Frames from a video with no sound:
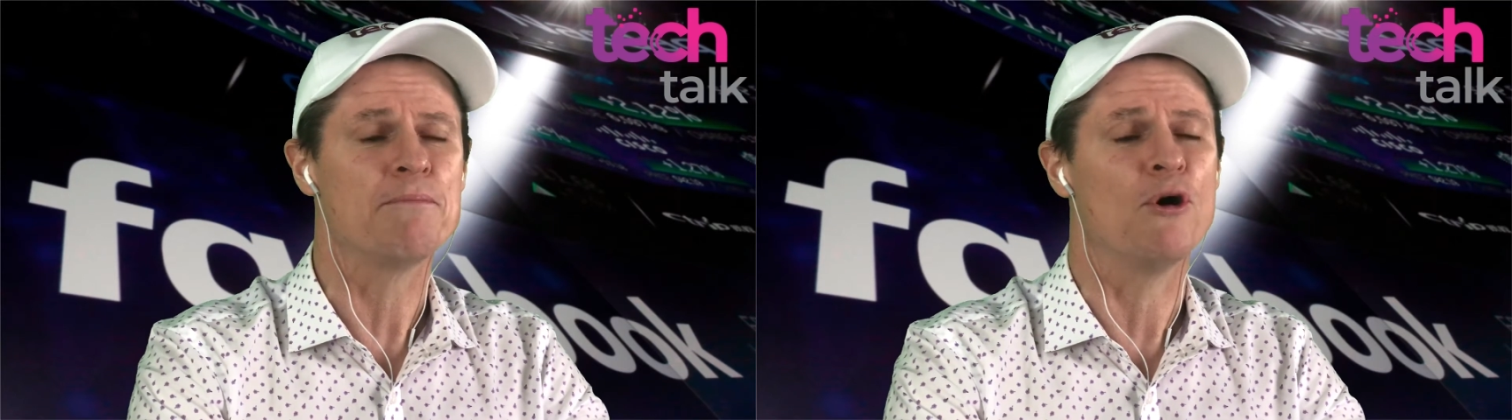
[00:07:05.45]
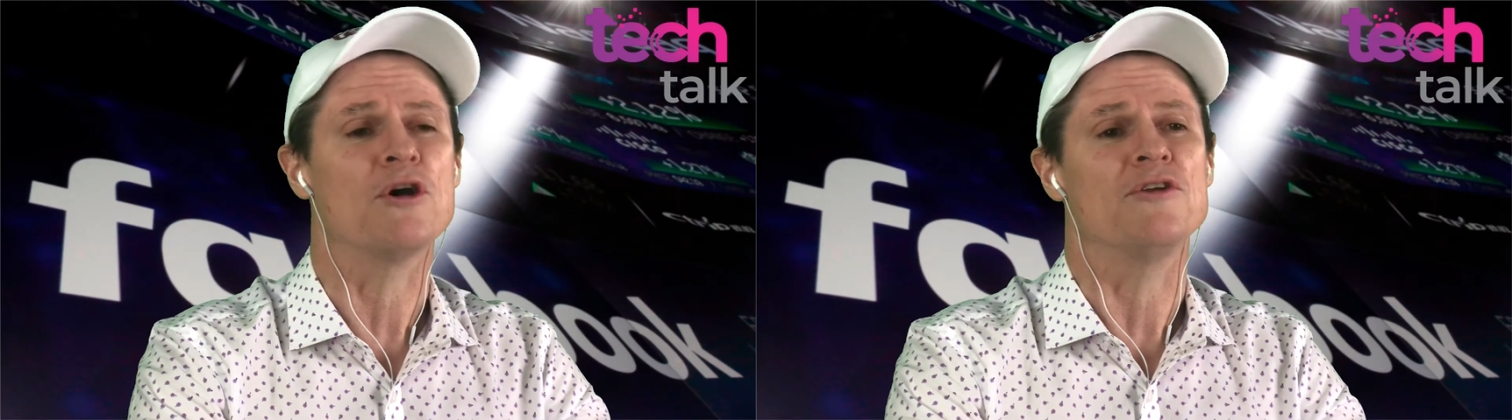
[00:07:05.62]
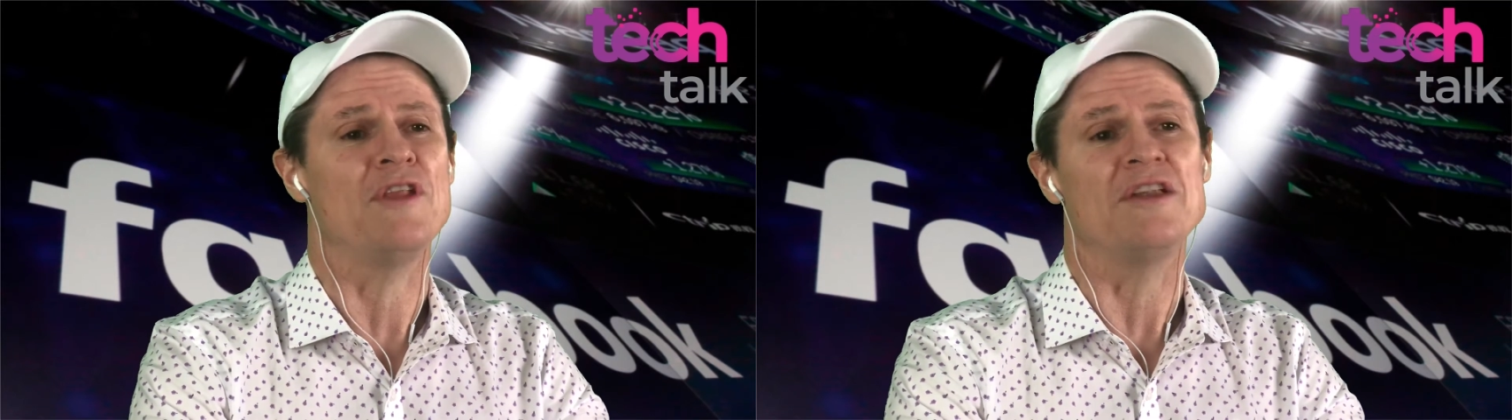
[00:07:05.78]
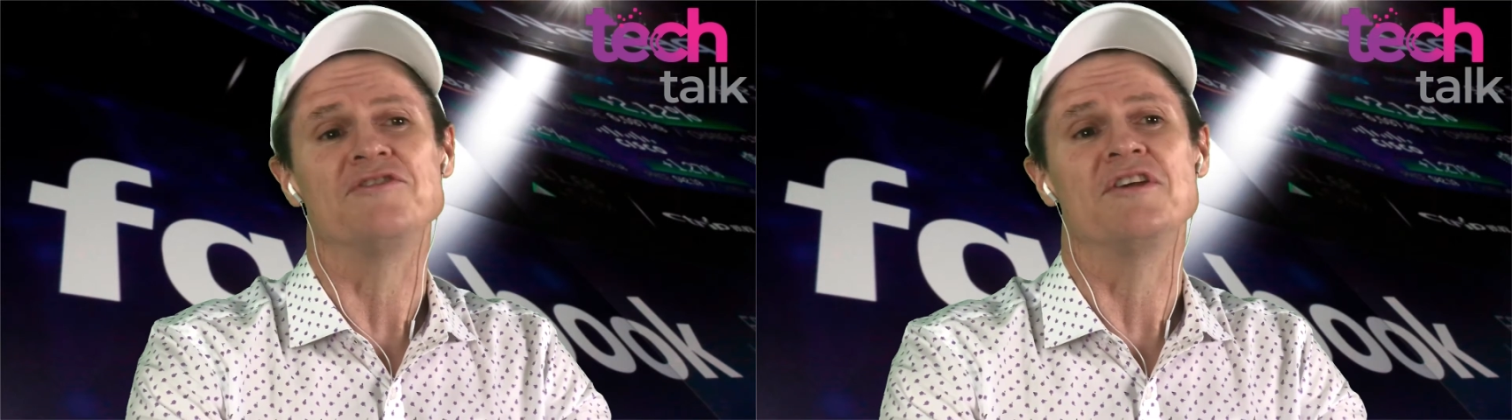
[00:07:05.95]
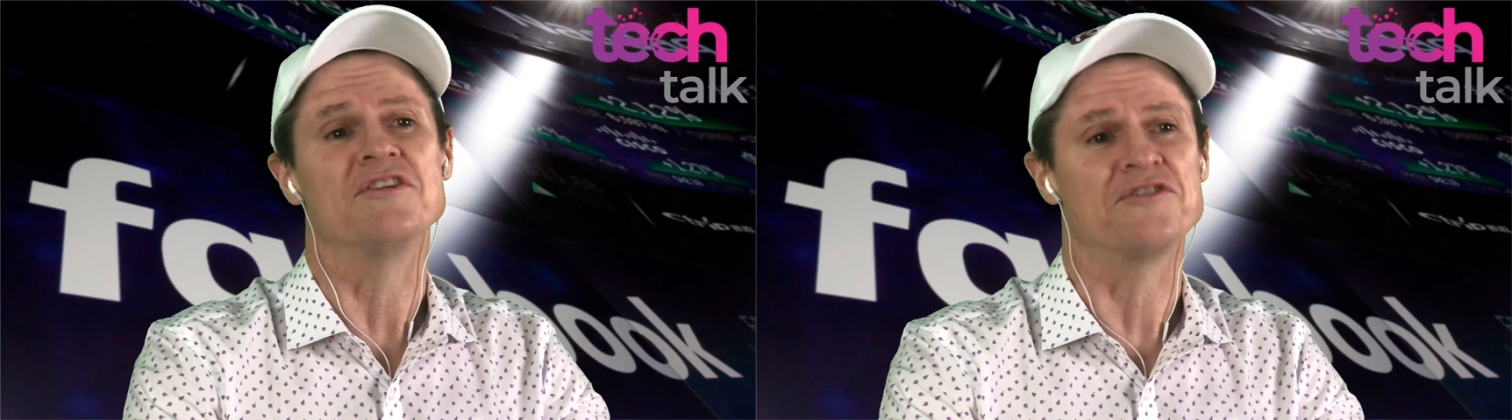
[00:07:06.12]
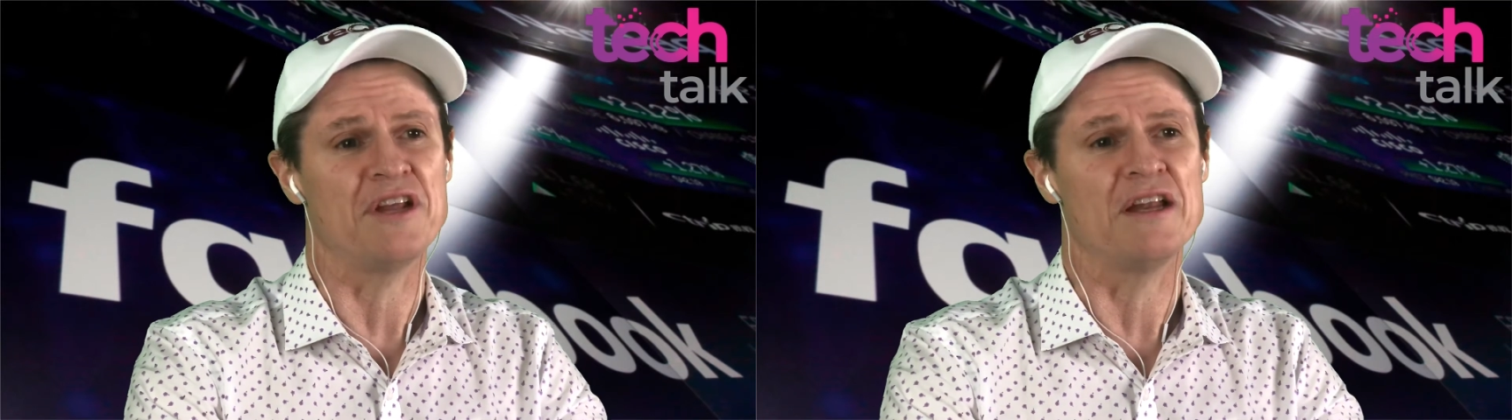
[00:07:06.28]
pocket and that's the
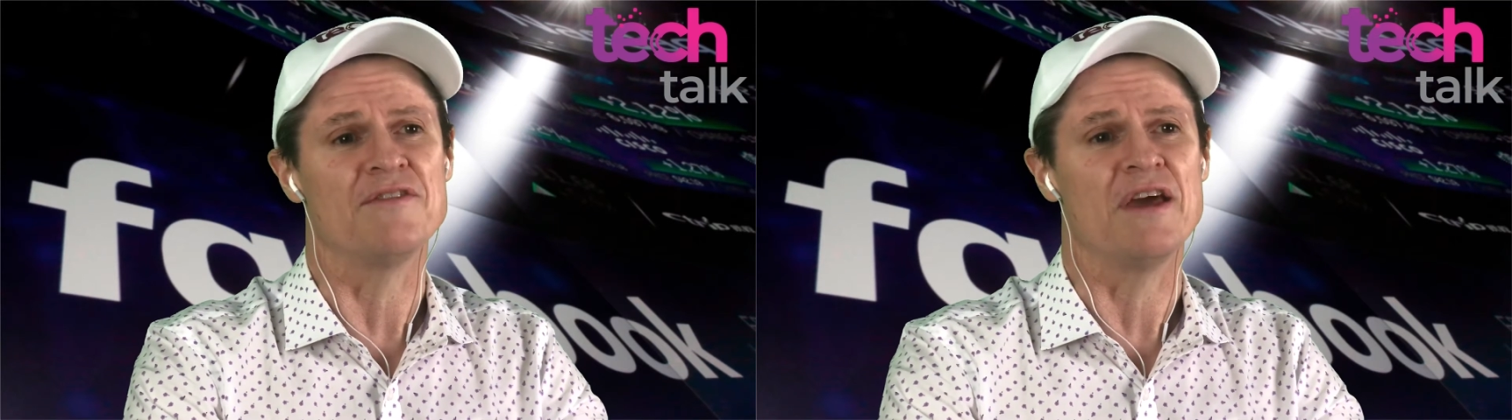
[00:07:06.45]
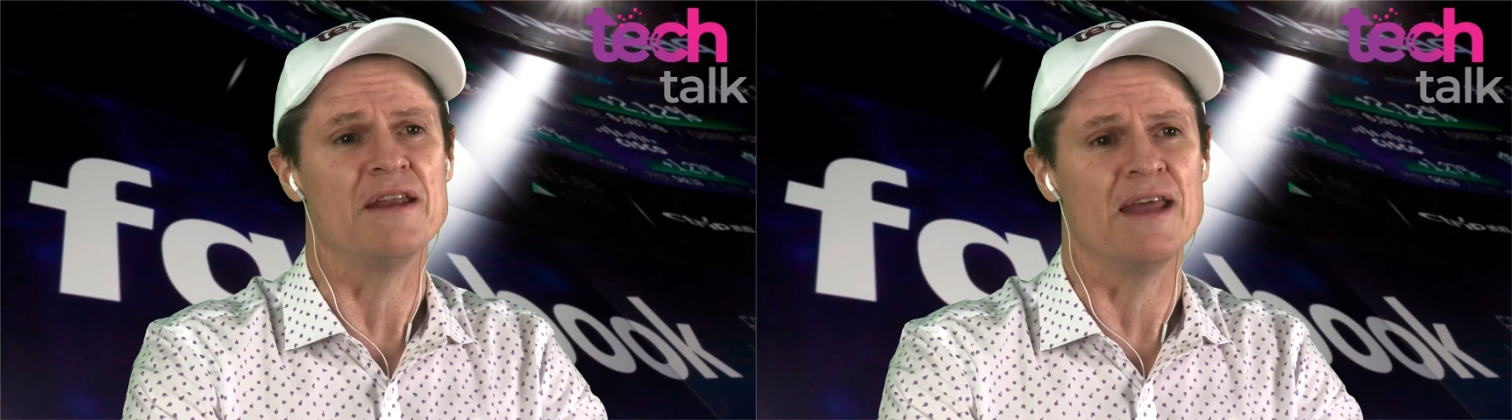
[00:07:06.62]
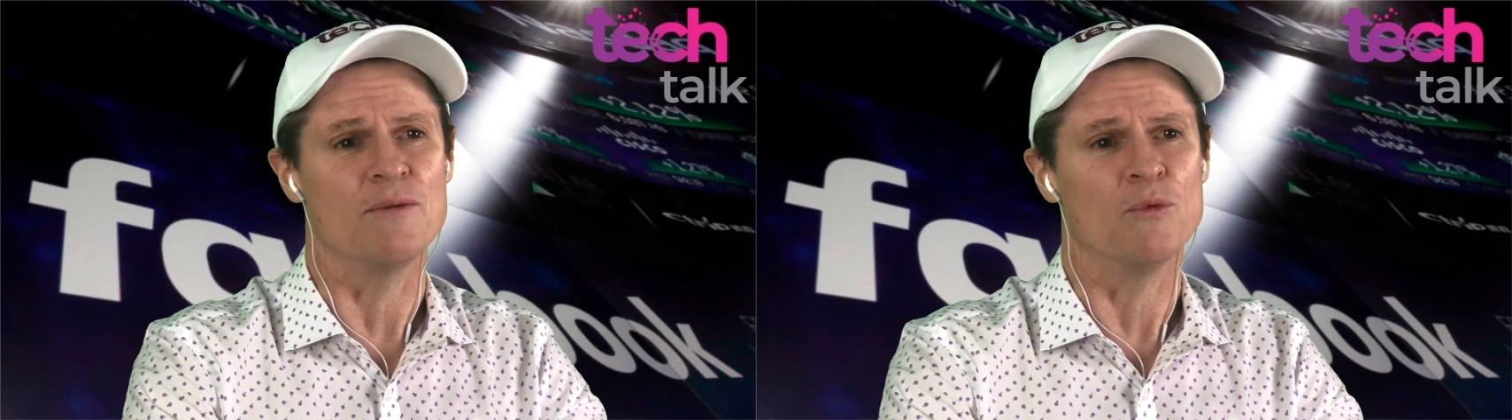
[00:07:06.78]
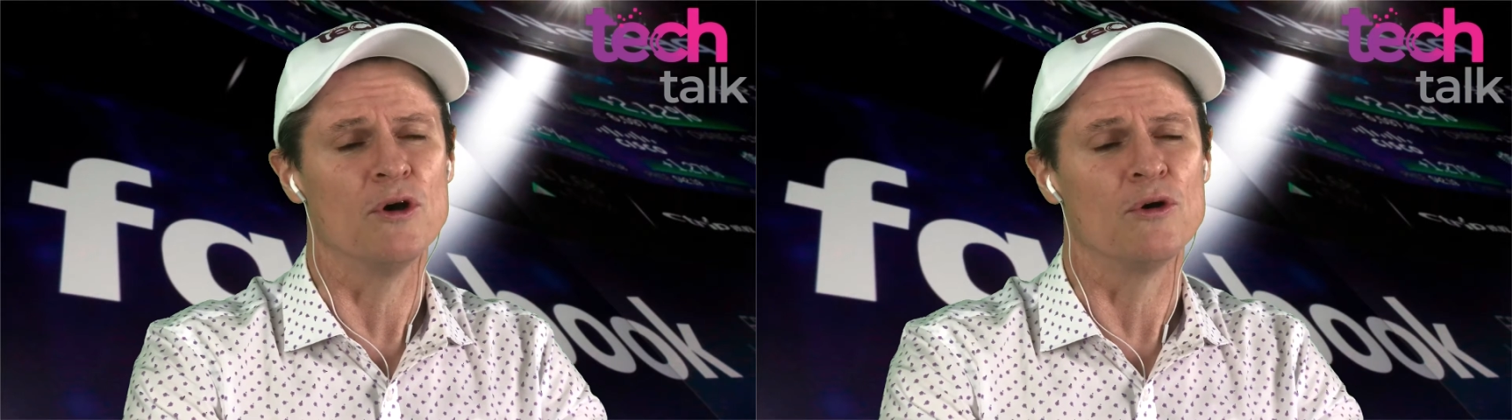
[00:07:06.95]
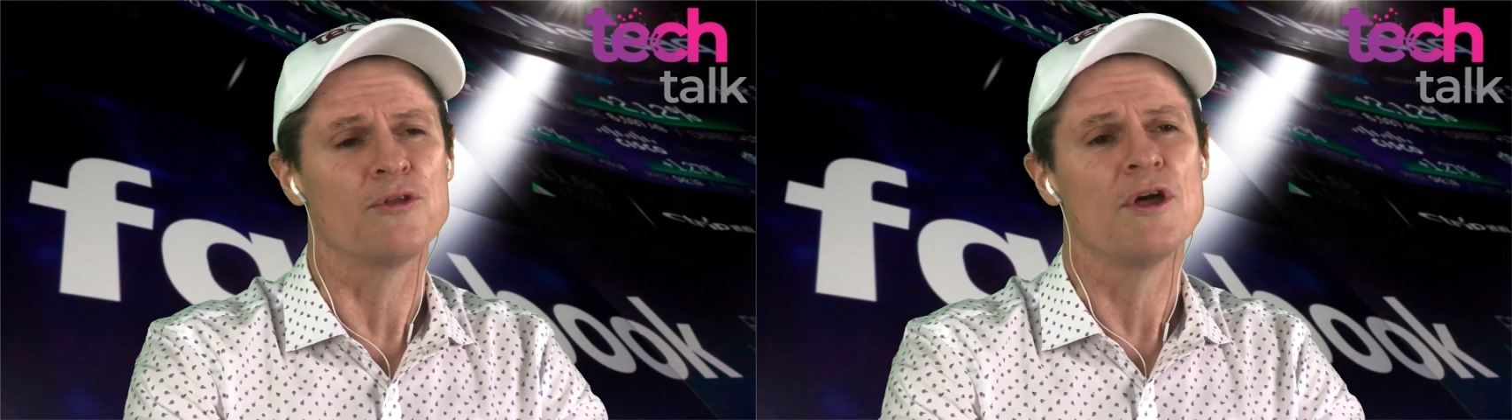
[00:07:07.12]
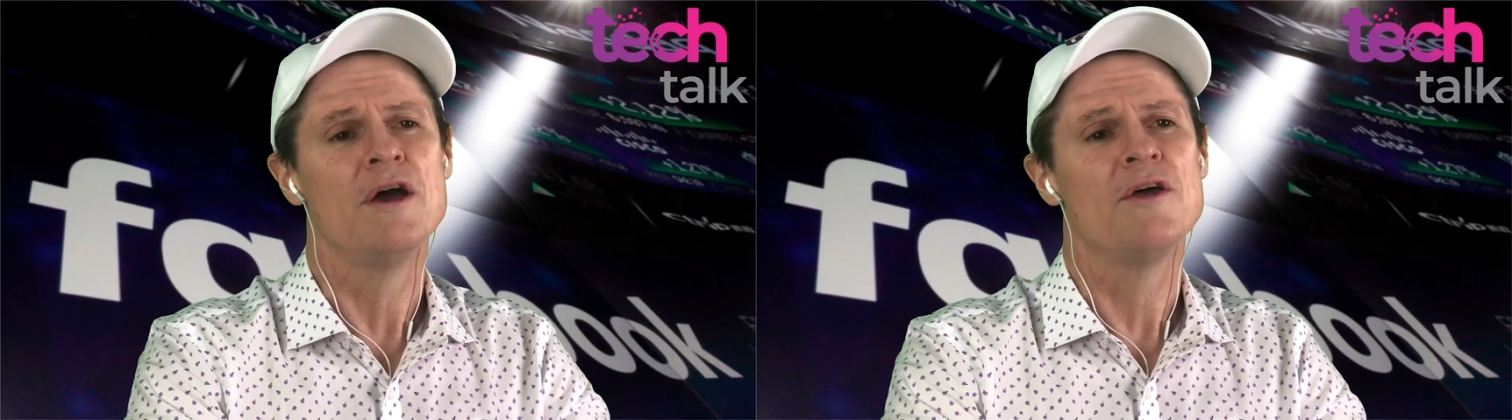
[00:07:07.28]
extent of their net wealth,